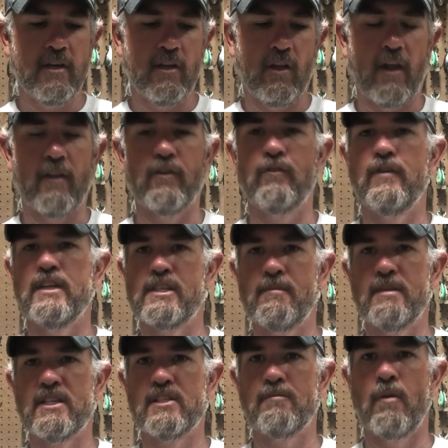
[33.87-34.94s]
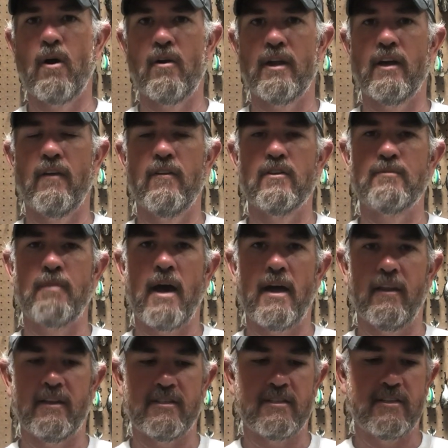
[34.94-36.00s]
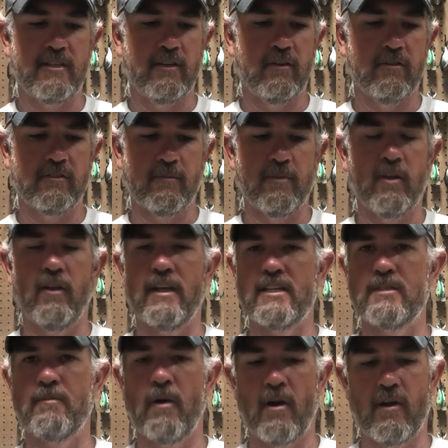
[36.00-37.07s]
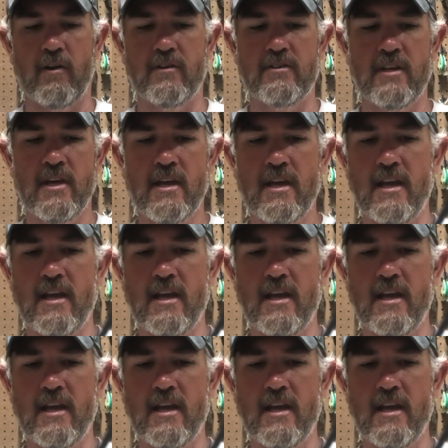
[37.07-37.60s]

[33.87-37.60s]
A lot of those fish have been spawning on those pilings still, some of the late spawners.